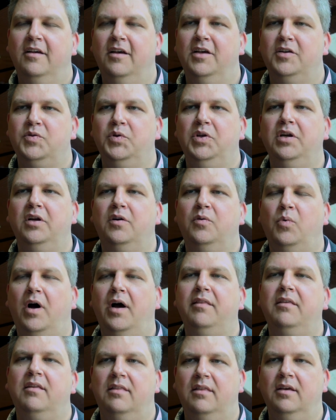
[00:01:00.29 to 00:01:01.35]
and to hear
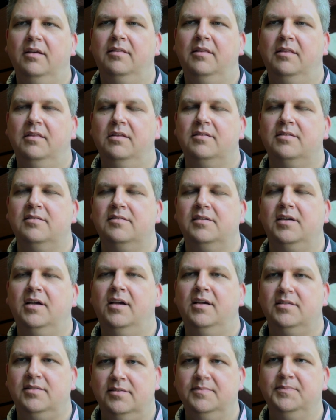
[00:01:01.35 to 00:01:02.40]
why they think that this is the
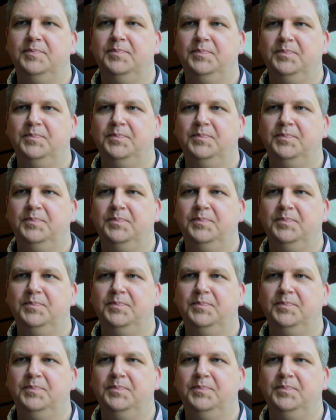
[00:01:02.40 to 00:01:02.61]
case.